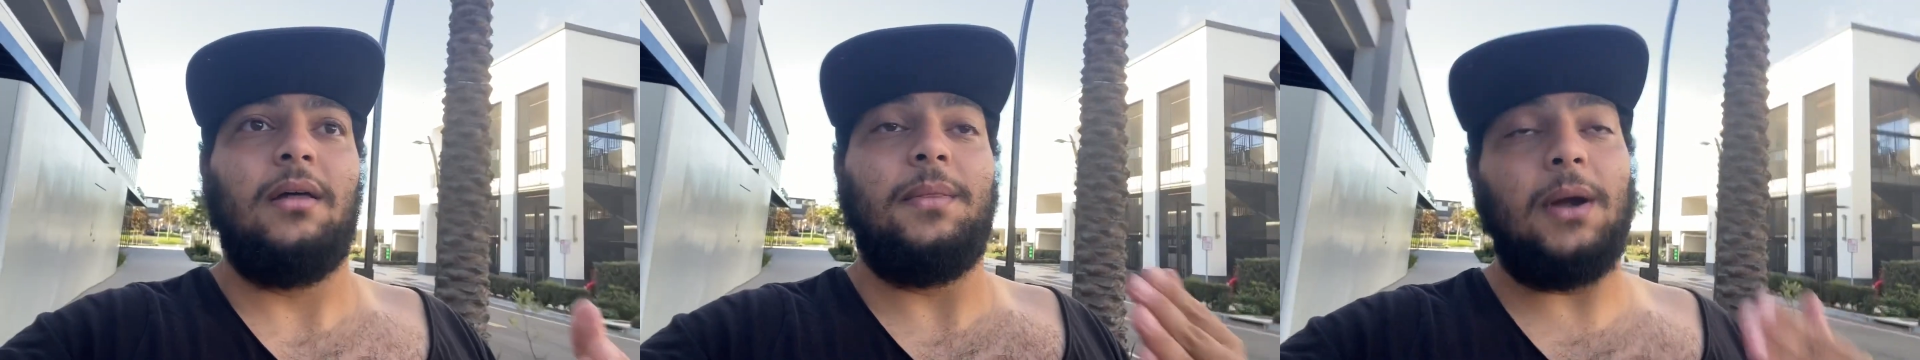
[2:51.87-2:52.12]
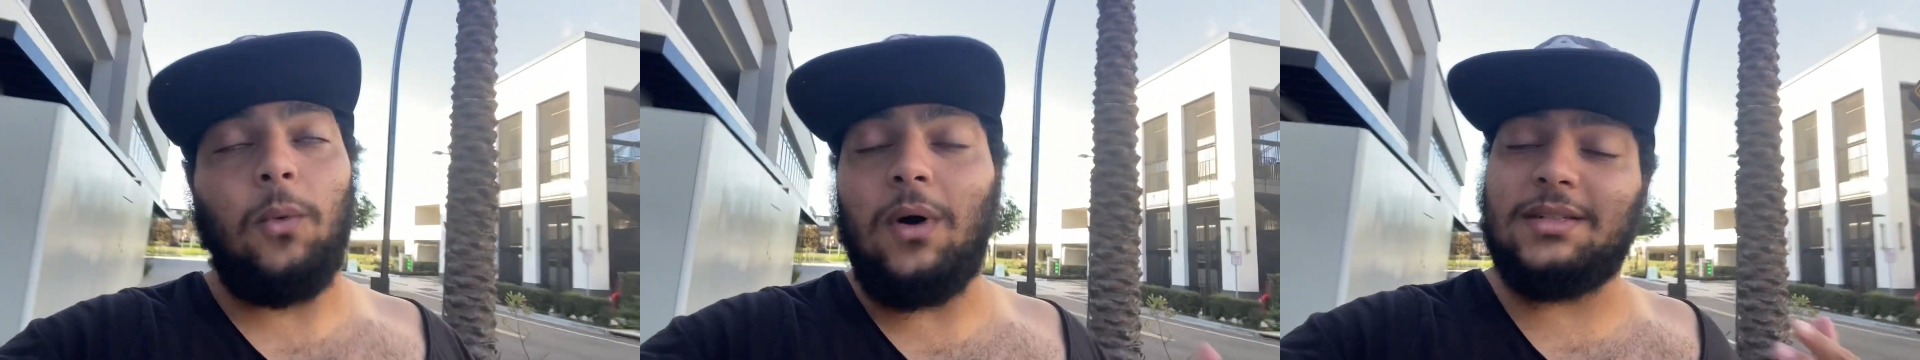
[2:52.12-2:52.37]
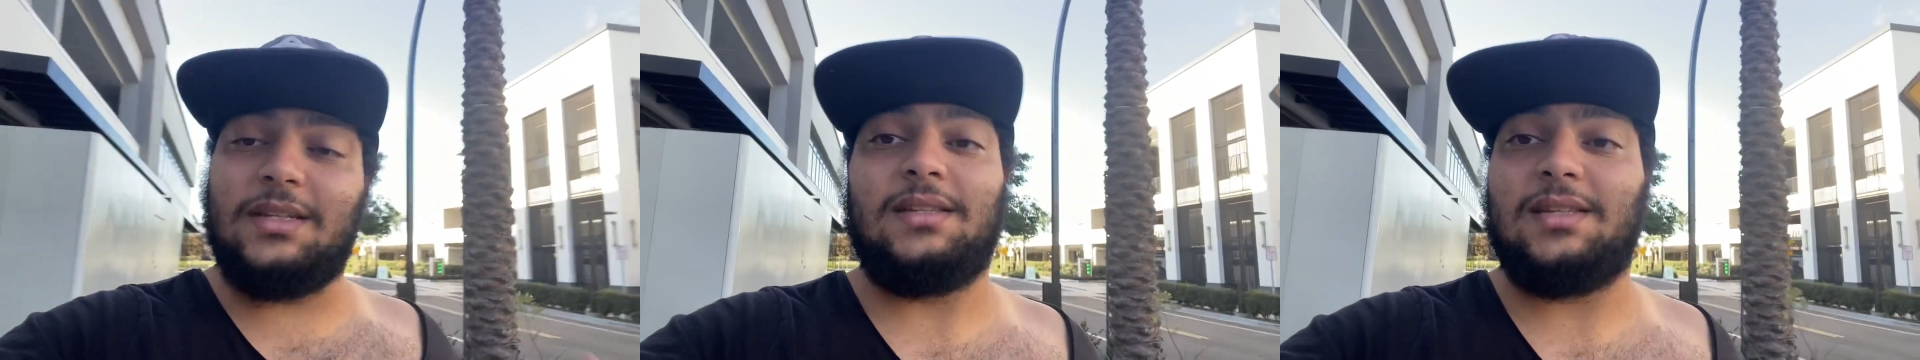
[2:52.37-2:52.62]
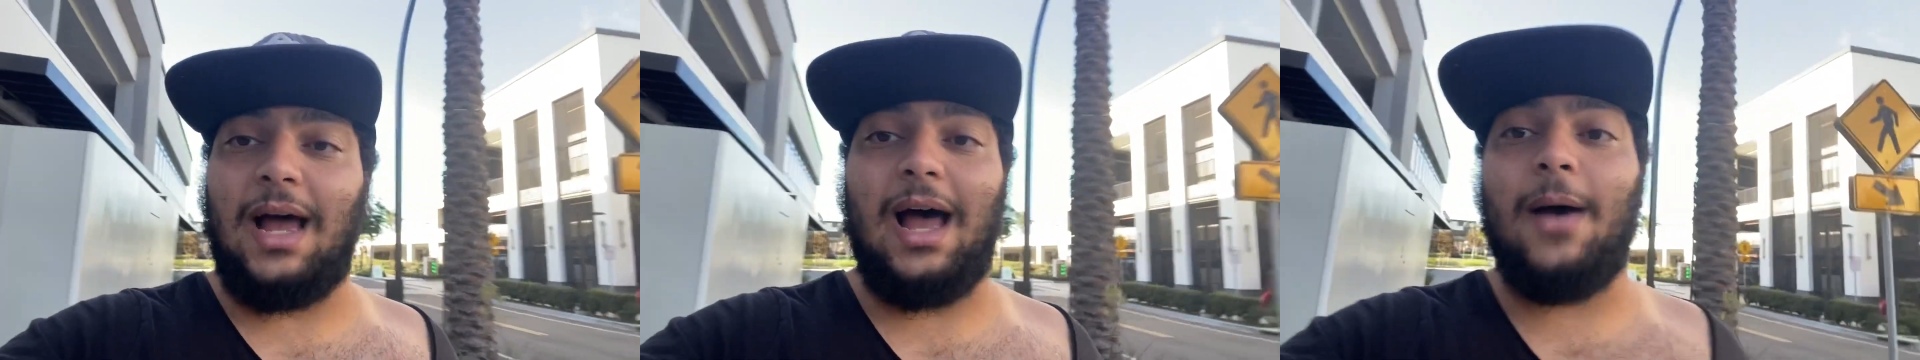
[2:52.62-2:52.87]
There was a
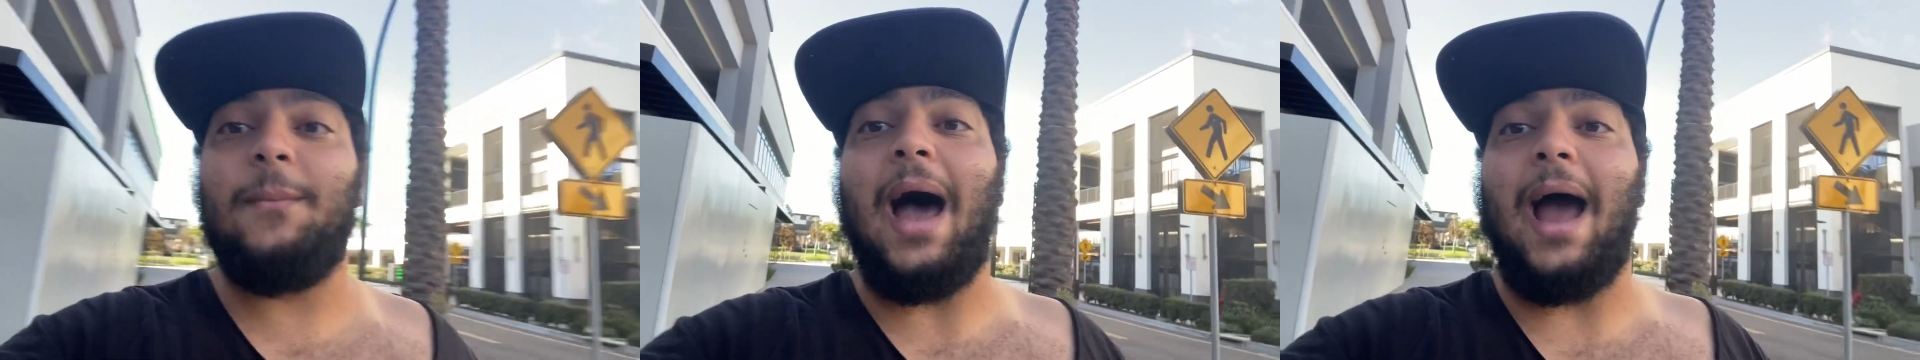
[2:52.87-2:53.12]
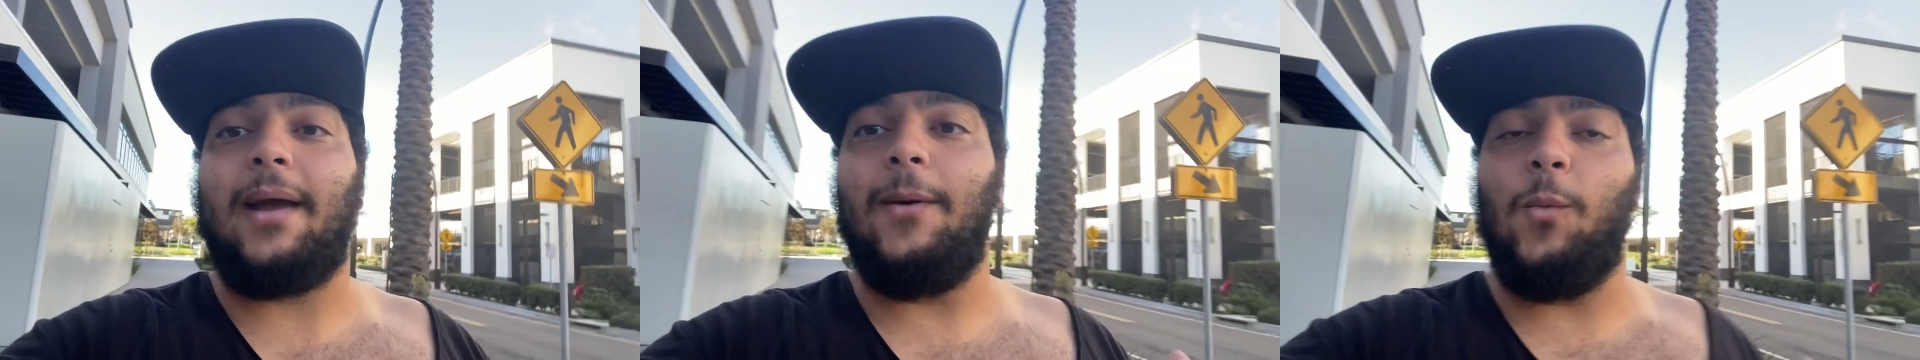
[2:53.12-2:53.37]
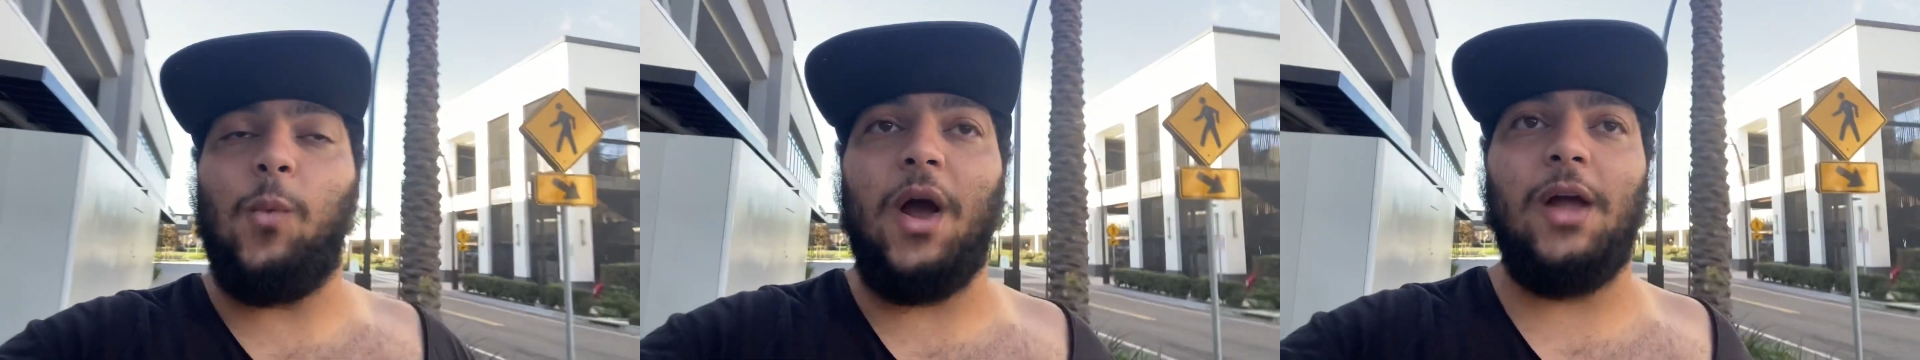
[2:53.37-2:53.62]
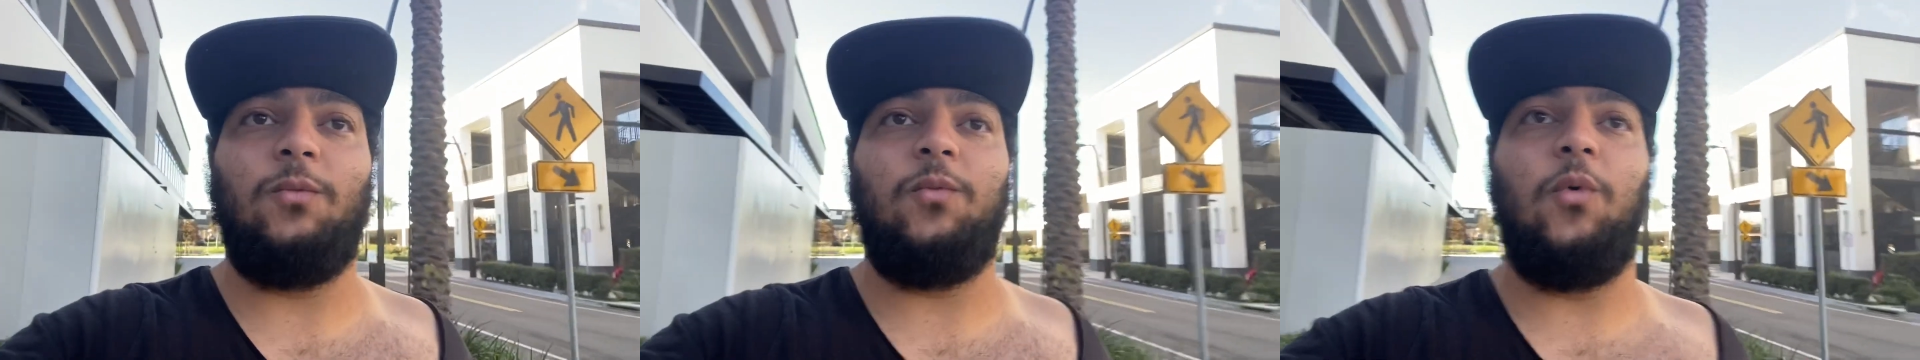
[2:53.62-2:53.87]
time I could
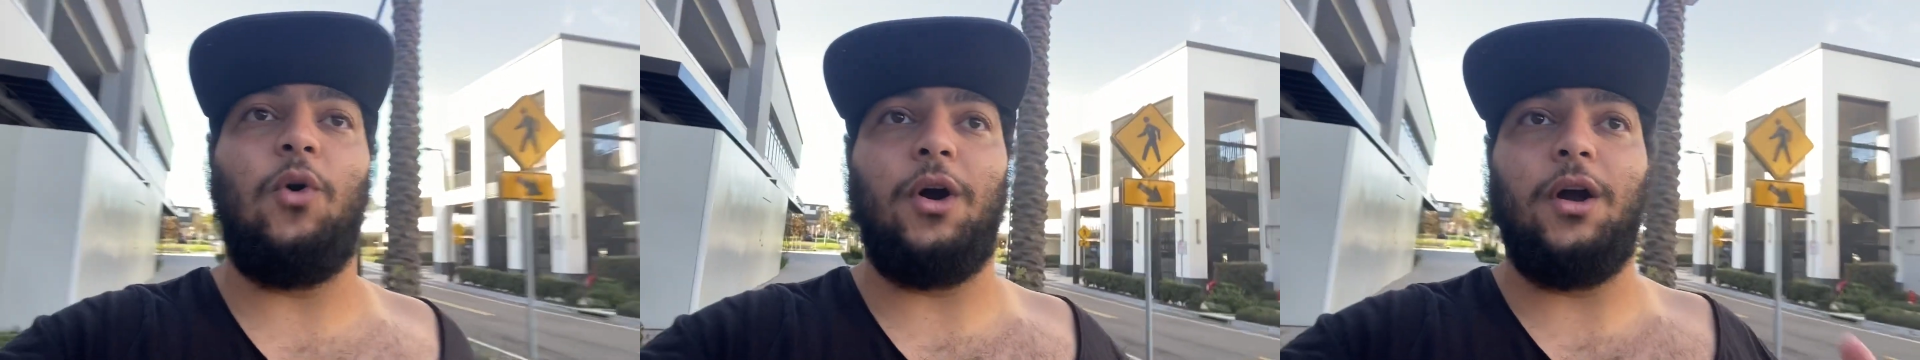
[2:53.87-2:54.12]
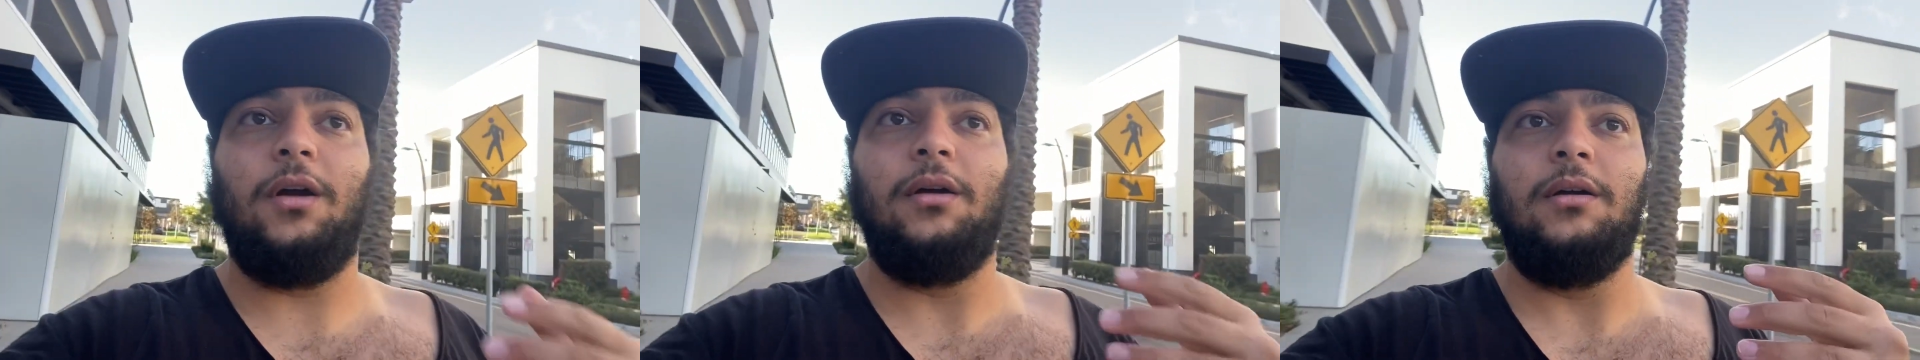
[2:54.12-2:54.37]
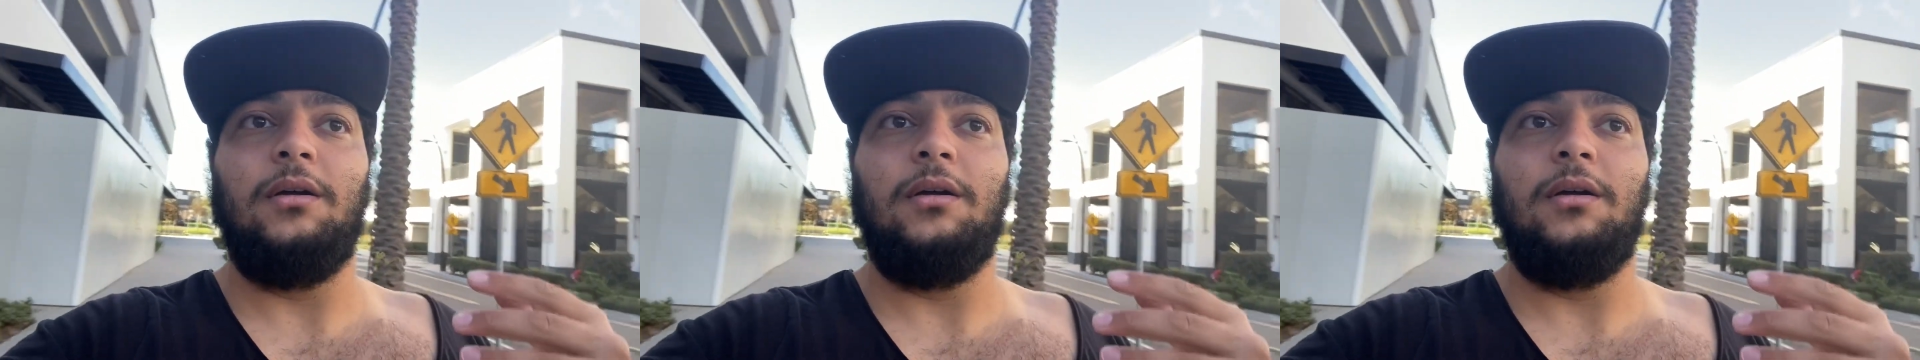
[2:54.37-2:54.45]
wait for